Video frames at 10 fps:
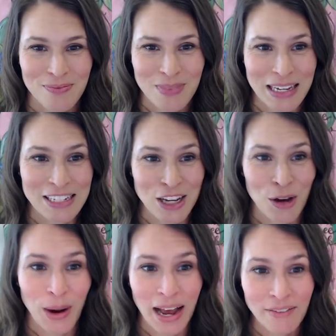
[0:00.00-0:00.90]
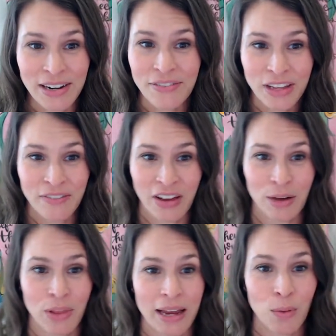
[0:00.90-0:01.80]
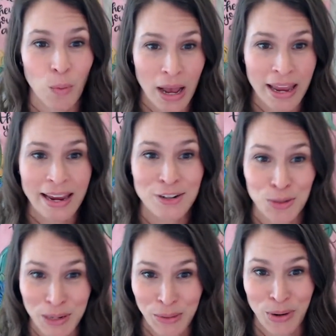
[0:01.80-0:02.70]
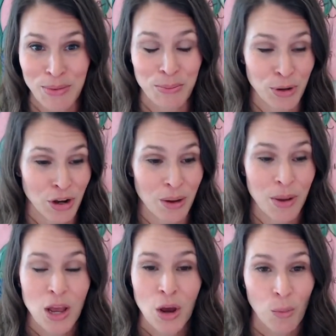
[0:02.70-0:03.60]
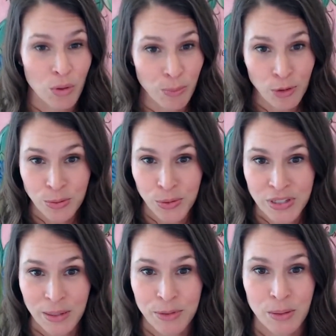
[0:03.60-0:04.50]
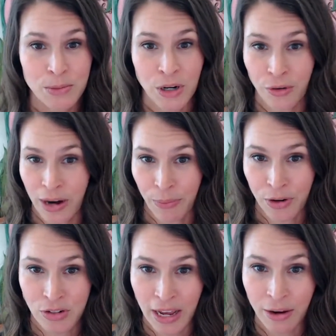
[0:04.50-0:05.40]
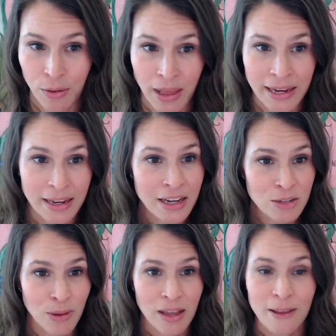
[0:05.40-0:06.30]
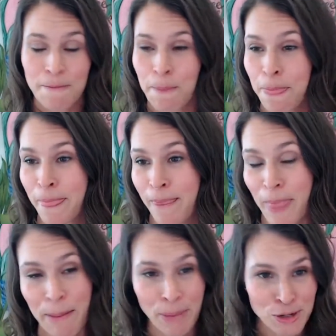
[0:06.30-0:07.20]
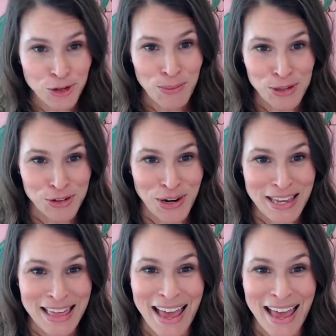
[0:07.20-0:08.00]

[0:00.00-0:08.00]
And so I've definitely found like way too many women put up with multiple symptoms around their cycle. Like each month, they muster up the strength